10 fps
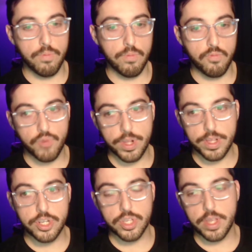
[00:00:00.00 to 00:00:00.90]

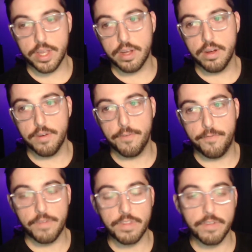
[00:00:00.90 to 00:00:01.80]
Really just like a
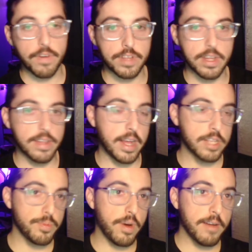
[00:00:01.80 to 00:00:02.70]
50-50 in that
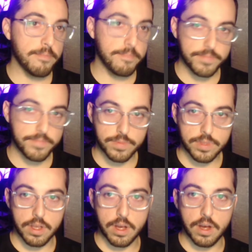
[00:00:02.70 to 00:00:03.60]
spot.
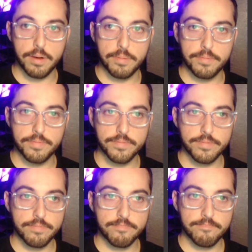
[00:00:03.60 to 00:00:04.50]
I
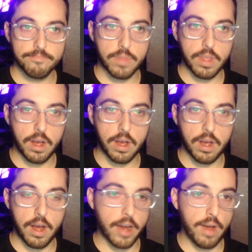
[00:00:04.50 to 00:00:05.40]

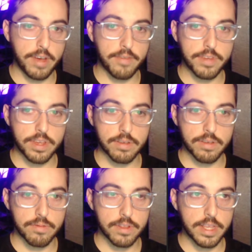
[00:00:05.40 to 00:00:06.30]
don't have a heavy
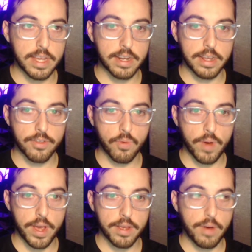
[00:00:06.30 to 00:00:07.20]
lean either
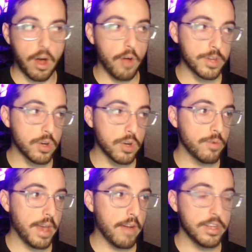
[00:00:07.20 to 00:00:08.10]
way. I'll be going
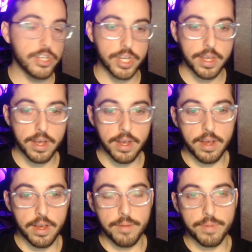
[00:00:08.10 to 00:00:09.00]
with LNG
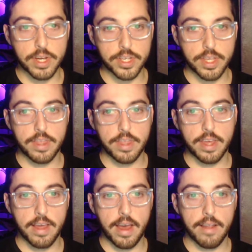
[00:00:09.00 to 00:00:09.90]
because I think
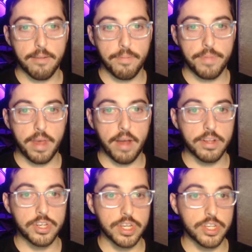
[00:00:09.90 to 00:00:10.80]
that
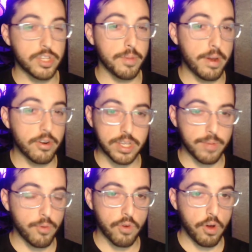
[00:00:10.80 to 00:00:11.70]
LNG is just a better team
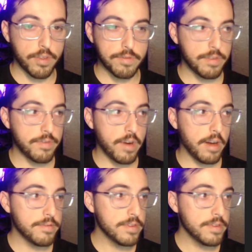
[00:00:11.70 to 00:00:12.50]
overall than V5.